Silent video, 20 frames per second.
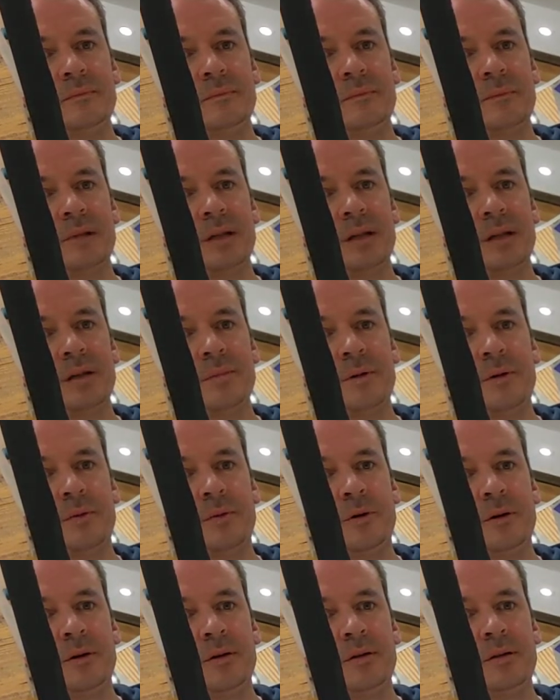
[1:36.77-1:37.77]
And that can be
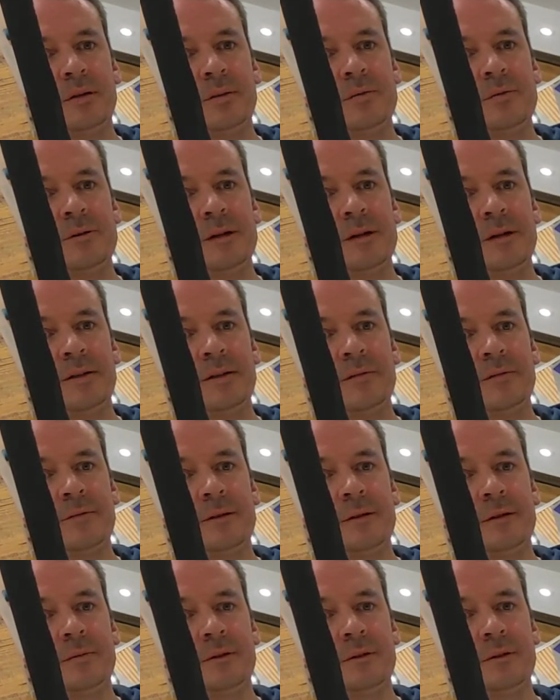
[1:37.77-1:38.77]
quite liberating
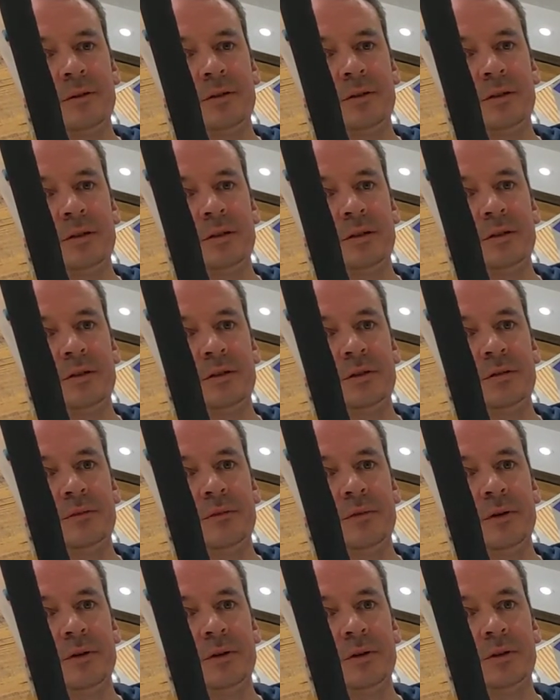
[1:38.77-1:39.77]
really, because then you can just
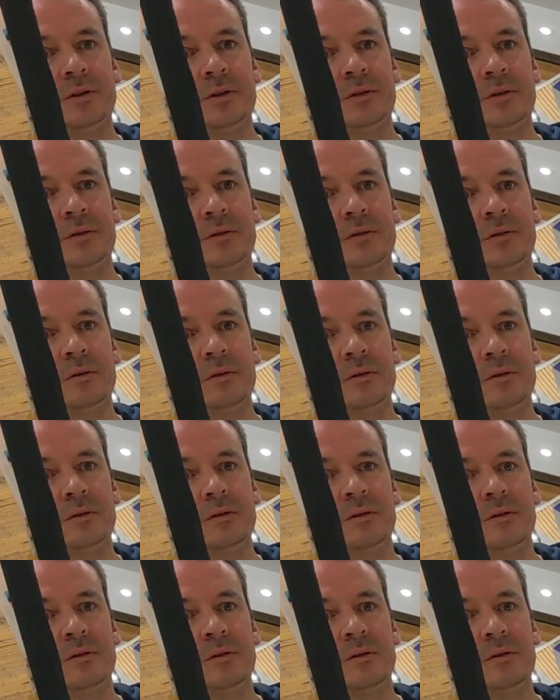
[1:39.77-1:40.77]
focus on,
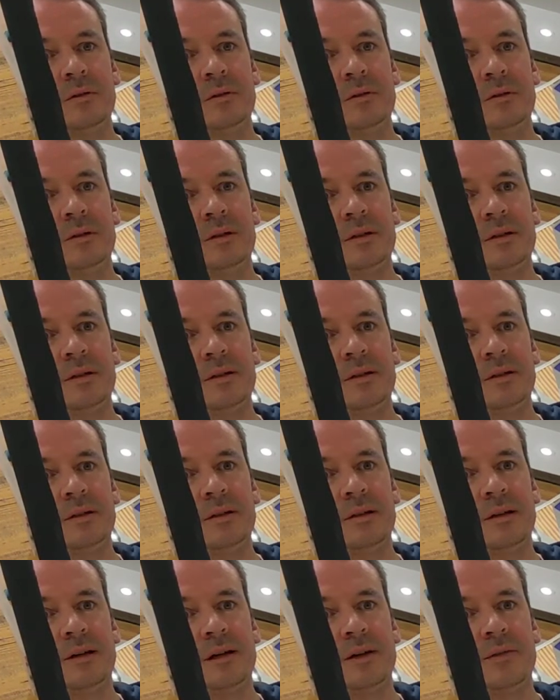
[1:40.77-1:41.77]
like,
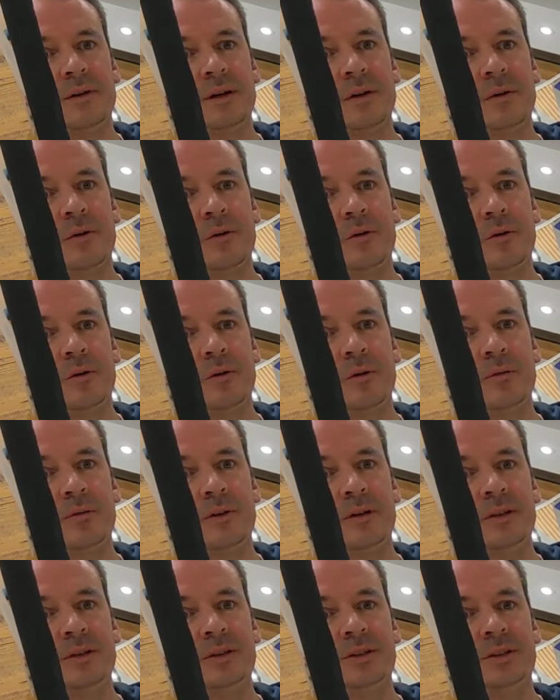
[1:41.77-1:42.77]
have I got all the
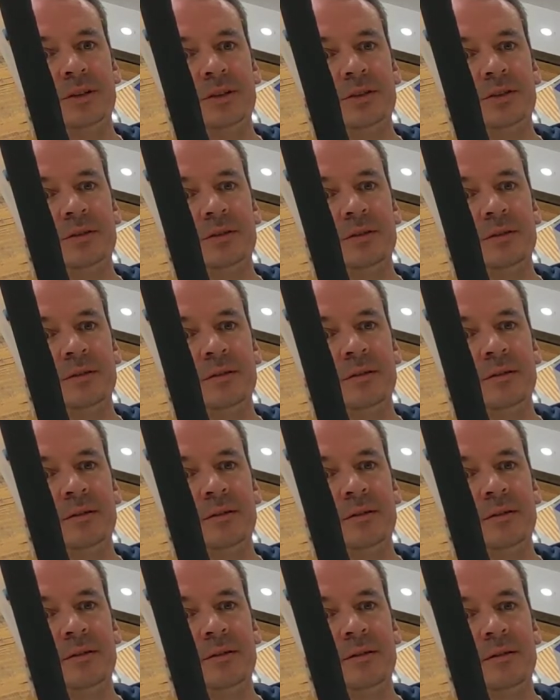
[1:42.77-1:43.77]
features?
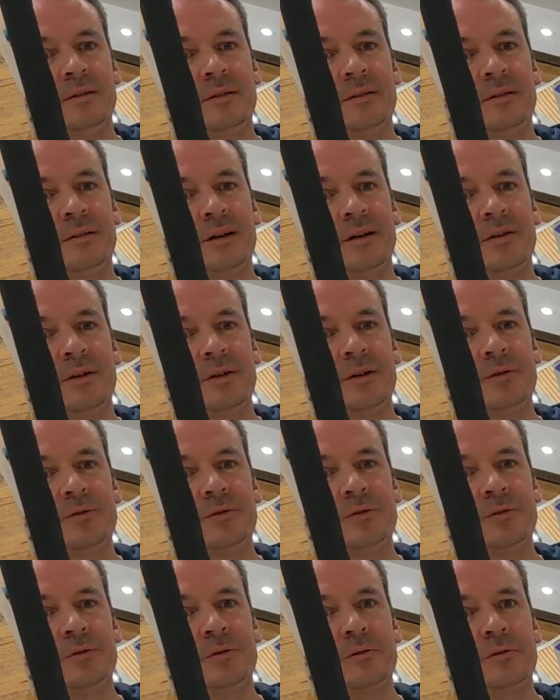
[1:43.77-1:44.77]
Have I
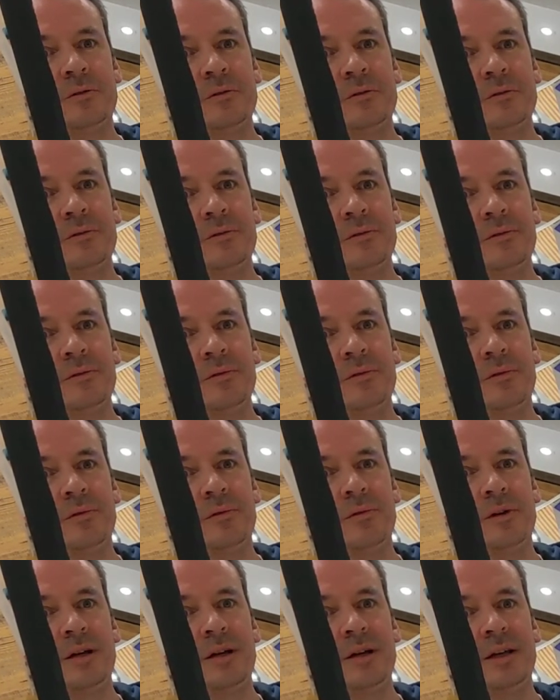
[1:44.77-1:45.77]
drawn
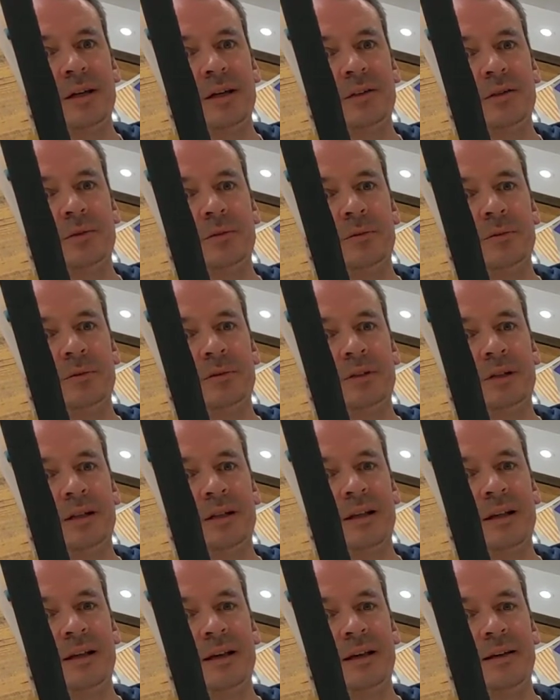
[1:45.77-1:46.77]
3 ears on one side
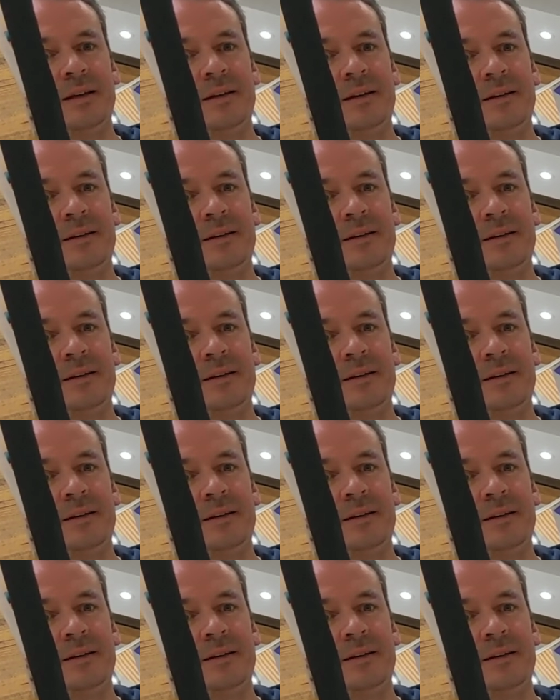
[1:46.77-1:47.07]
of the head?